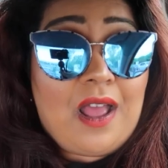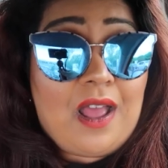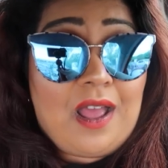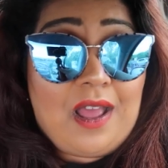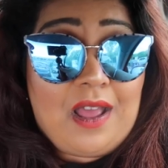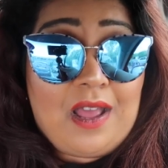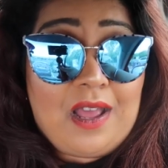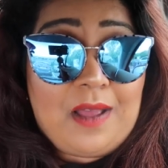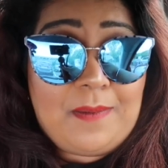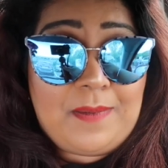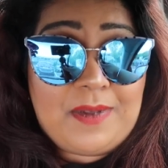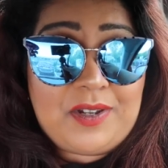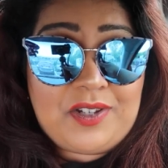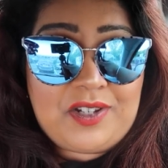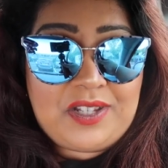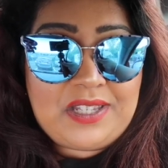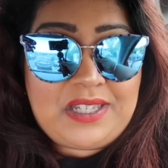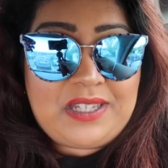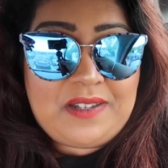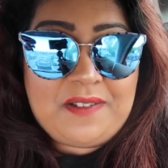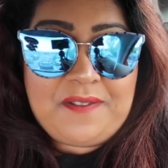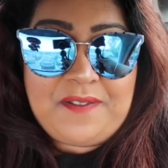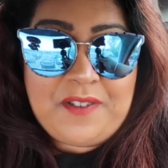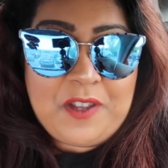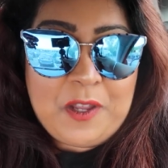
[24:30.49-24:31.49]
and
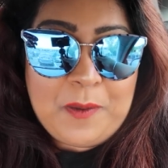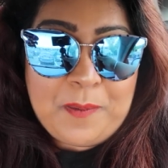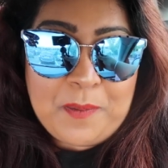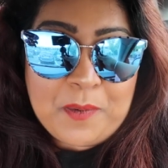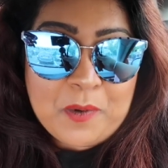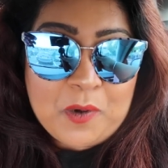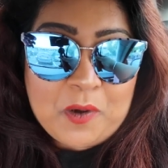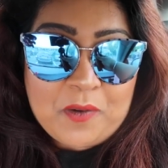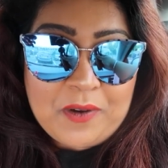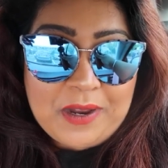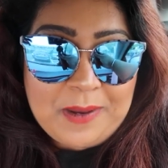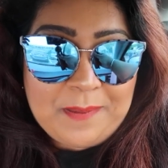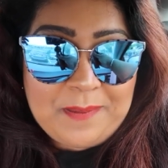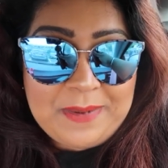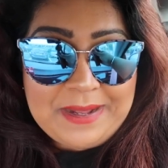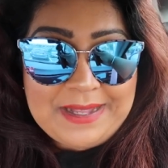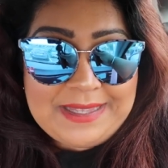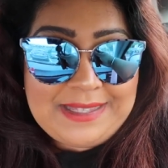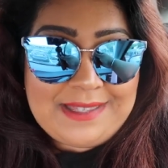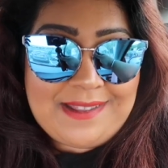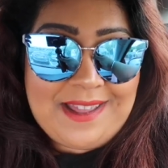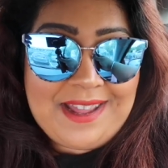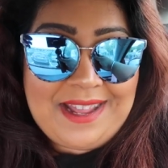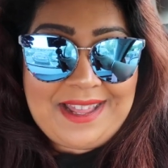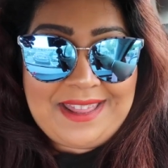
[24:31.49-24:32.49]
just a few boring
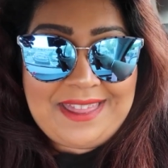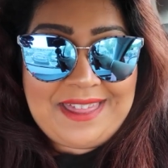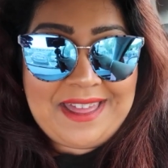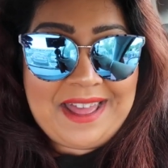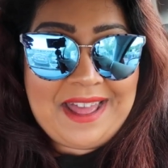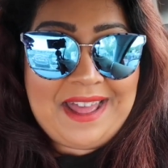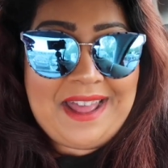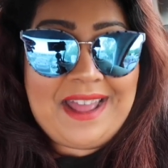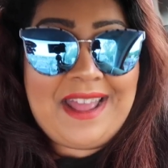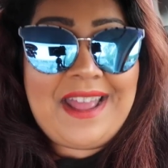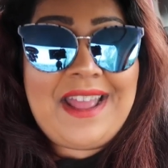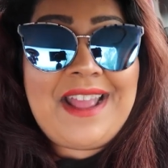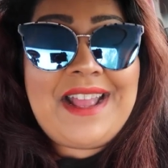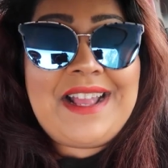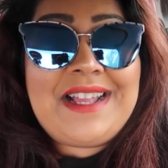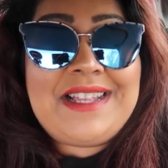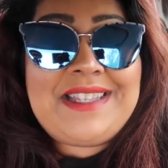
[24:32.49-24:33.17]
bits like that.